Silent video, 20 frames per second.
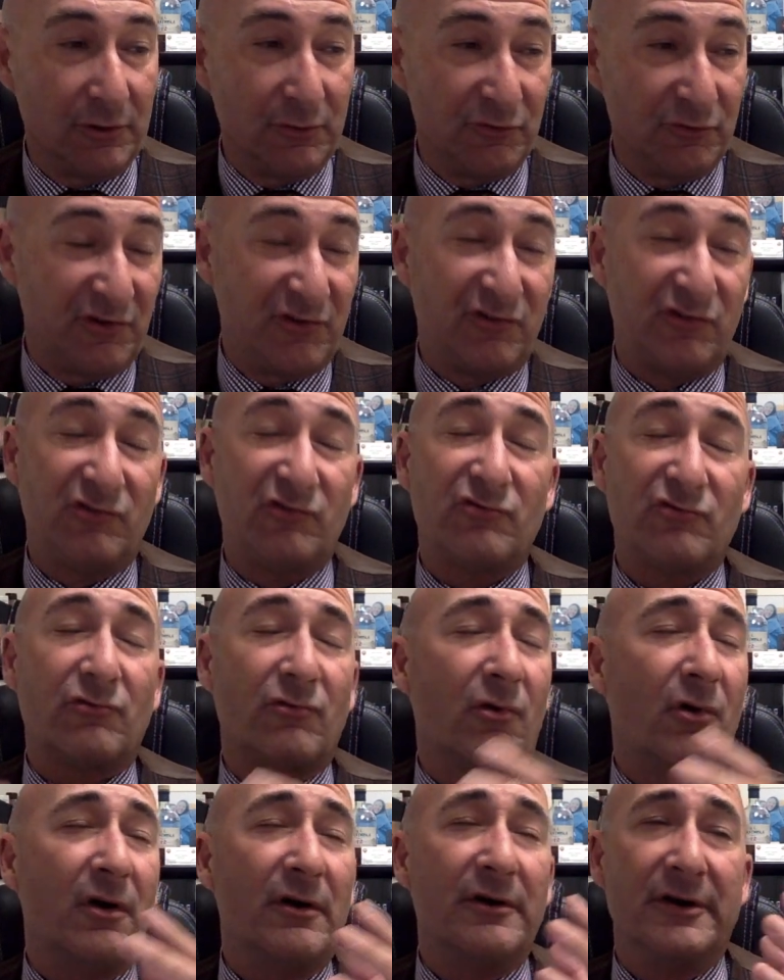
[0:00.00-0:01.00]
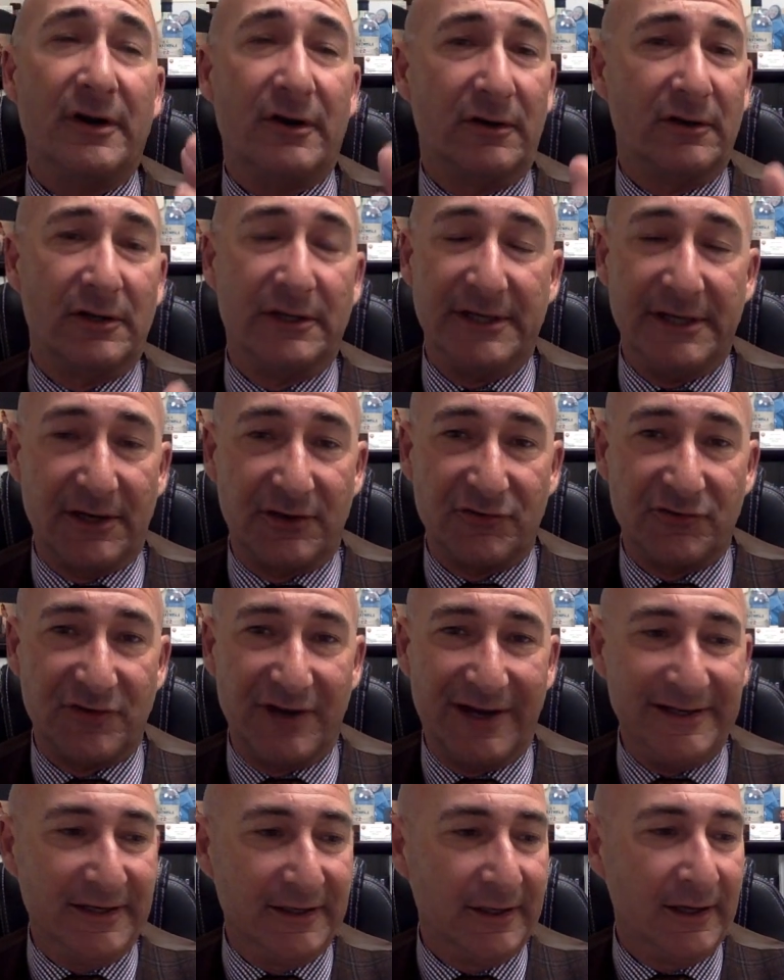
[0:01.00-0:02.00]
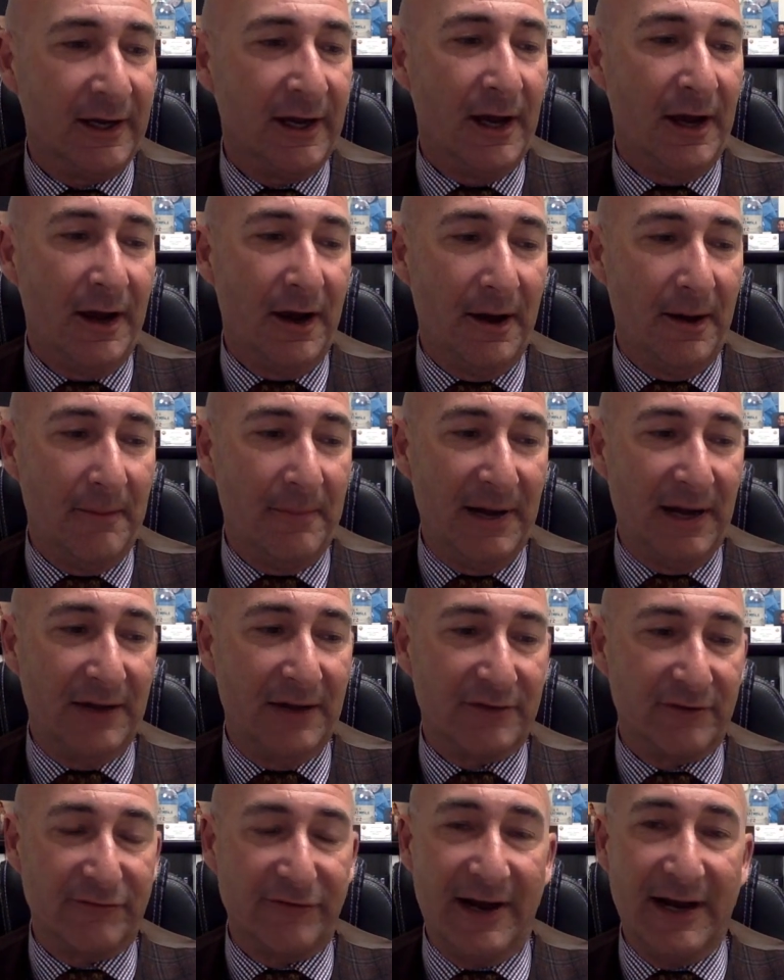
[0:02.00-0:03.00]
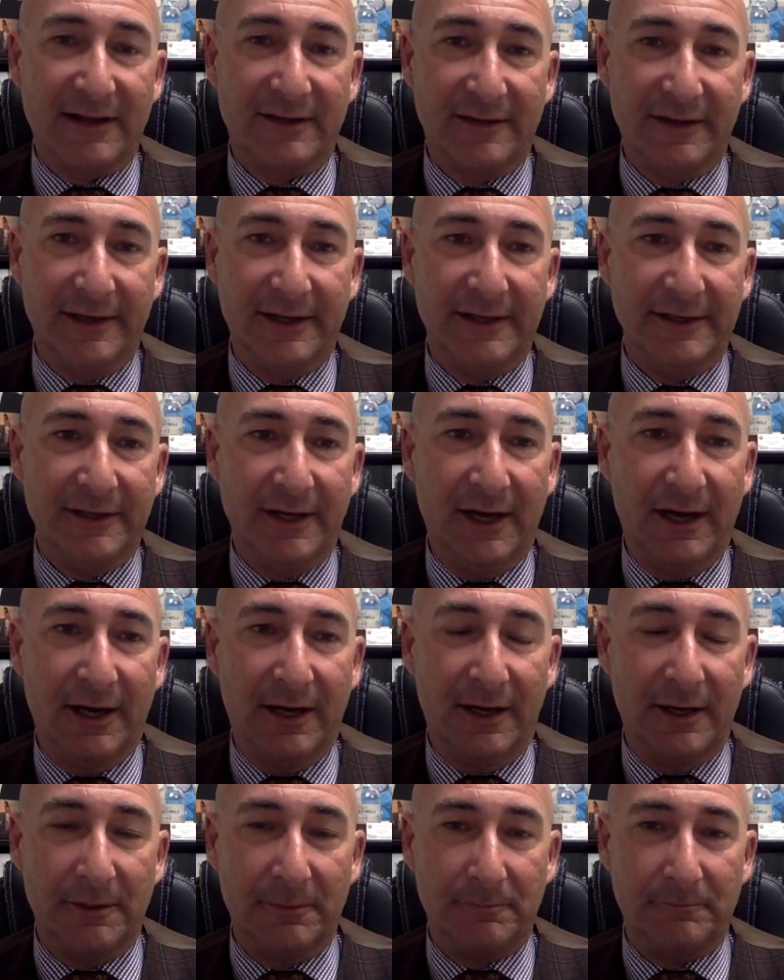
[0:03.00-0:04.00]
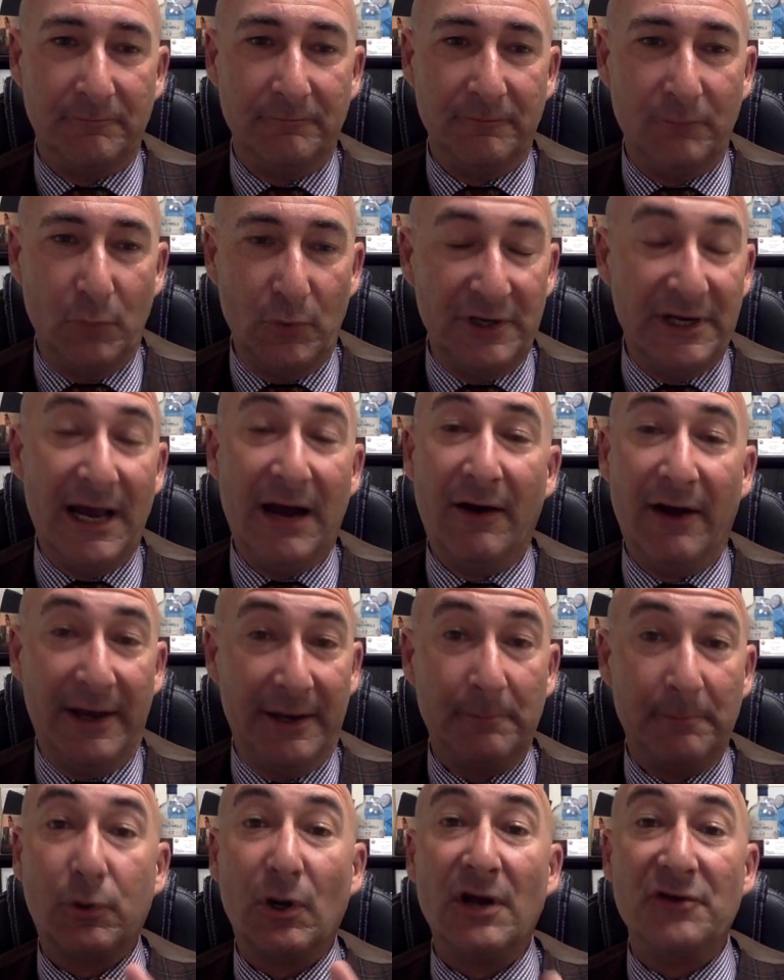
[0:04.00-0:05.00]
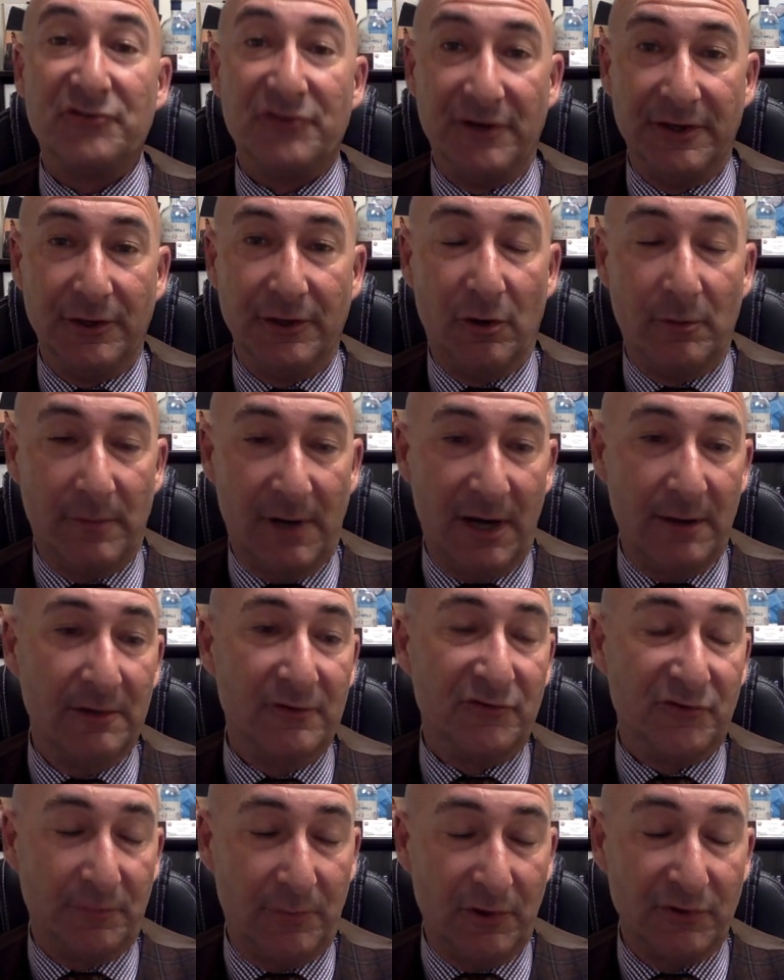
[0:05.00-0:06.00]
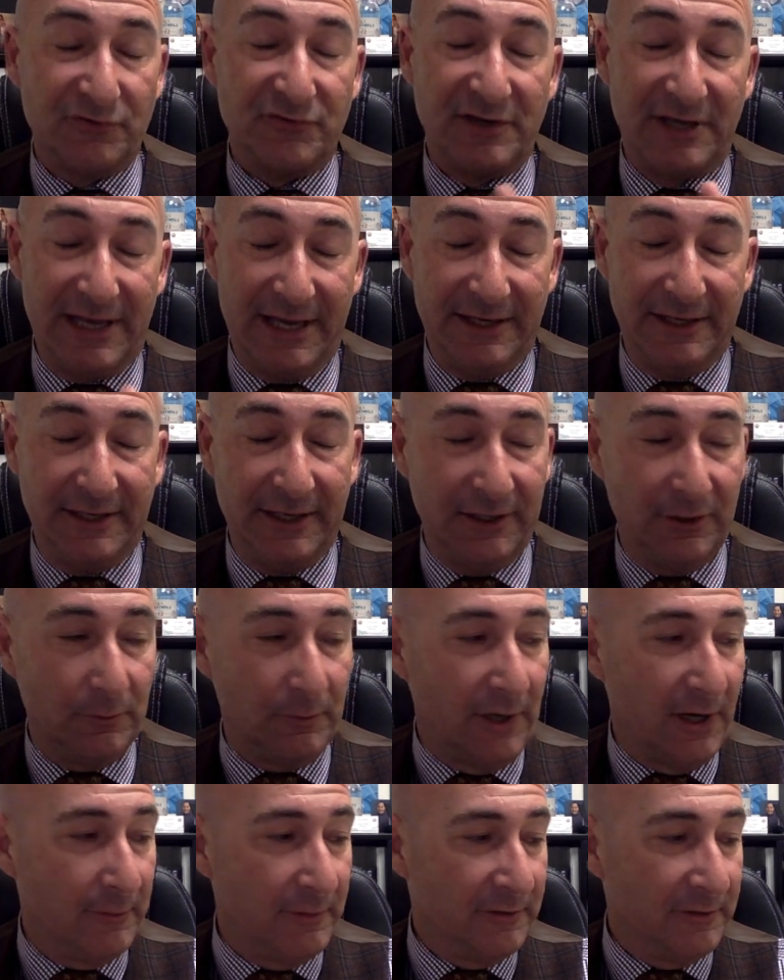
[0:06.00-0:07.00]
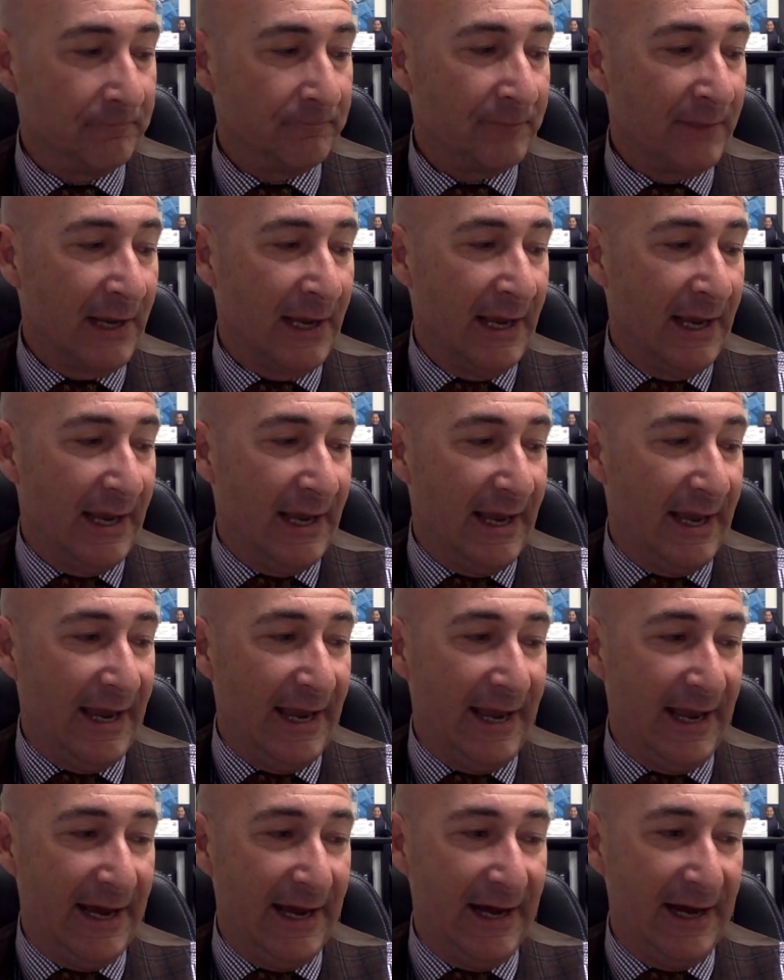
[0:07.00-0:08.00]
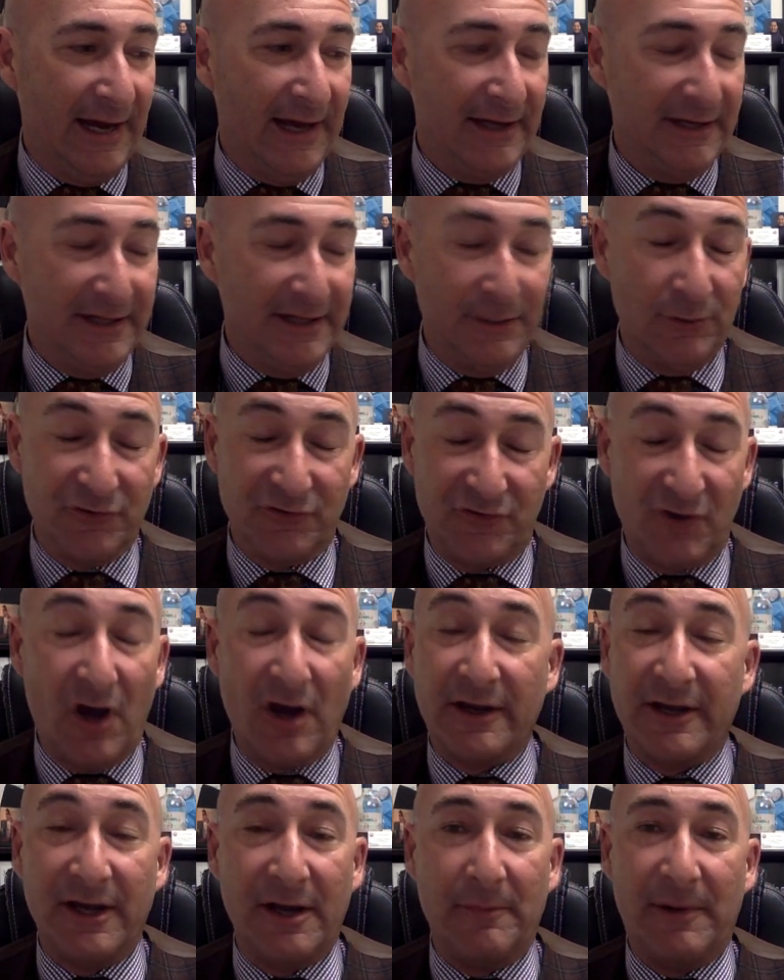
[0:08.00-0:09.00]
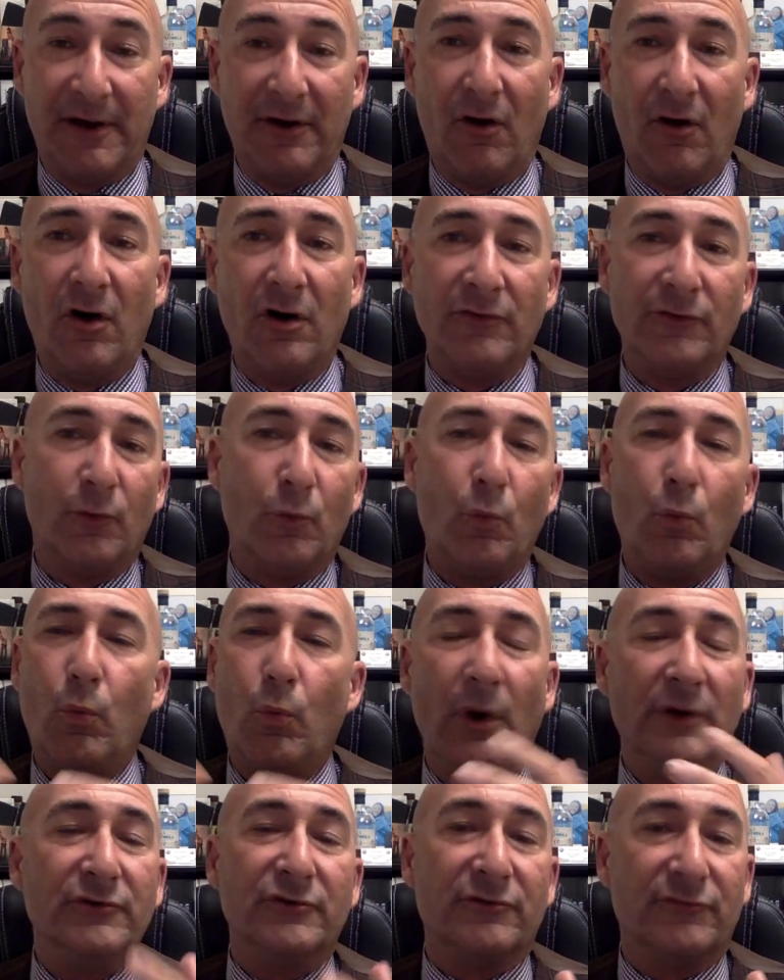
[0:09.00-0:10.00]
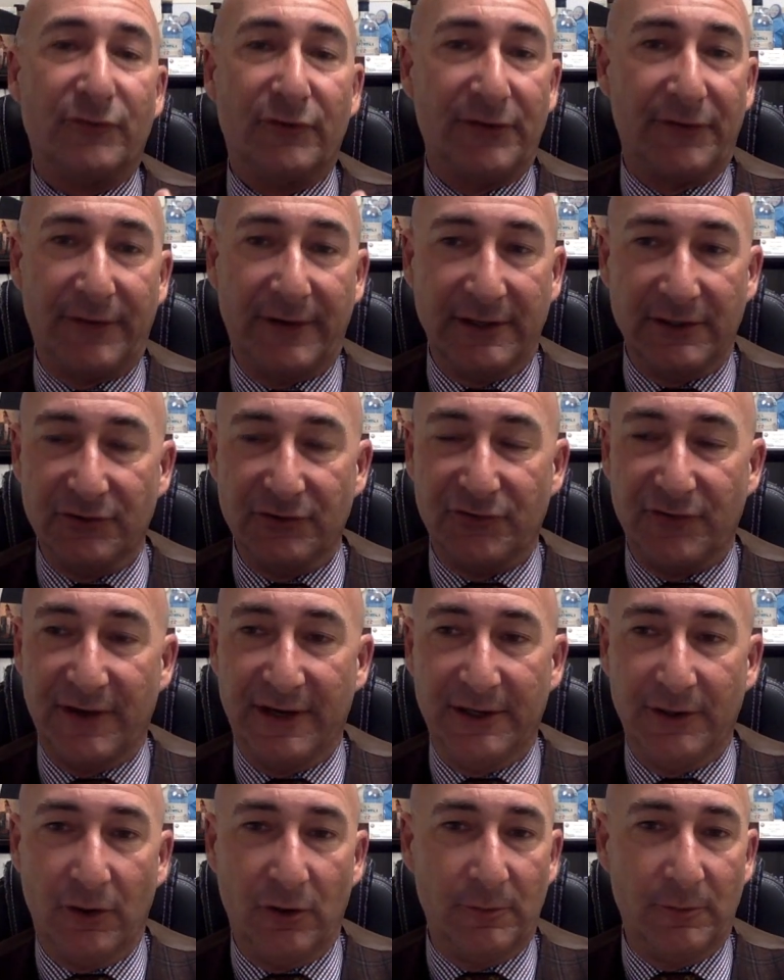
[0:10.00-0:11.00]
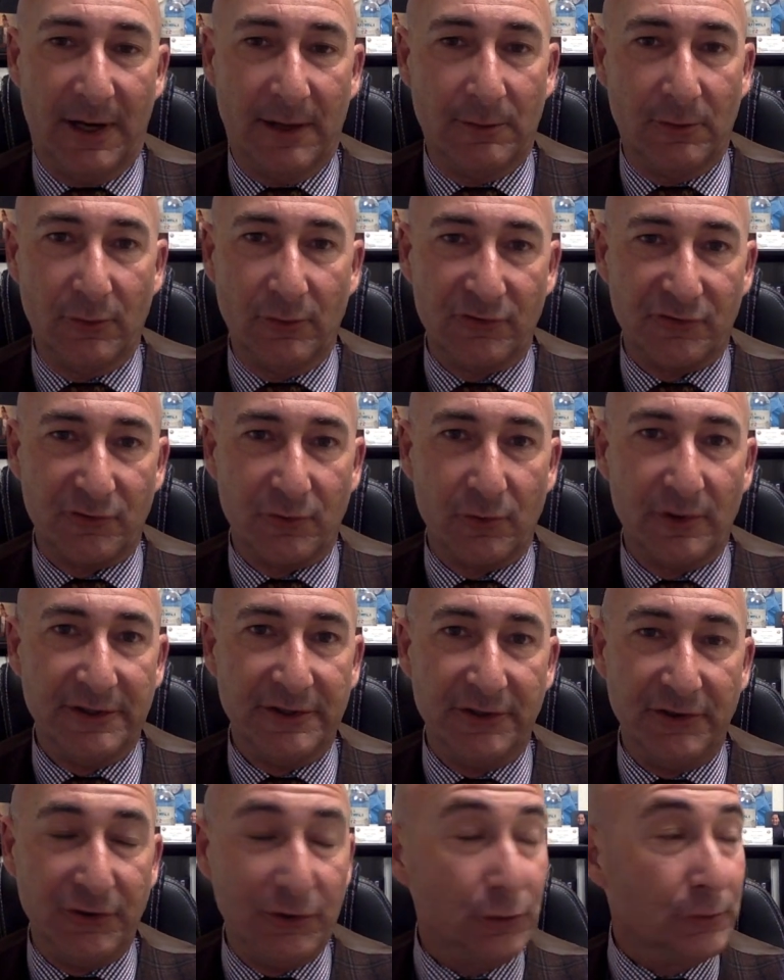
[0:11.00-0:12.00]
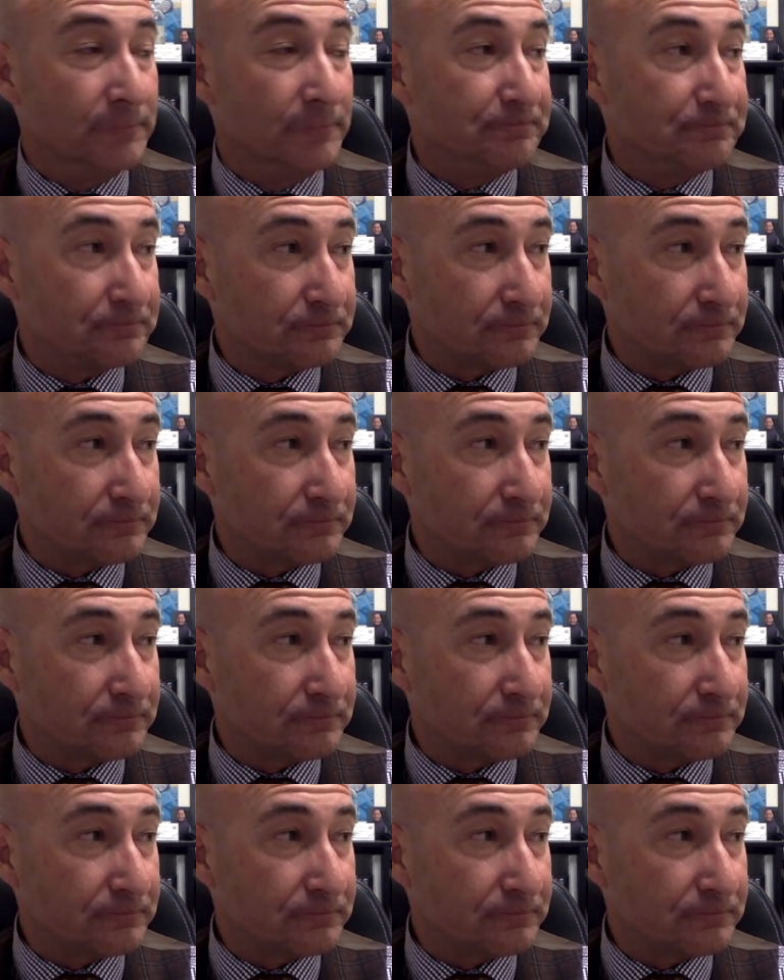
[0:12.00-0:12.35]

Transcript: He was extraordinarily excited about the fact that uh, we now had President Obama as opposed to candidate Obama. And he was talking about all the wonderful things that Obama was going to do.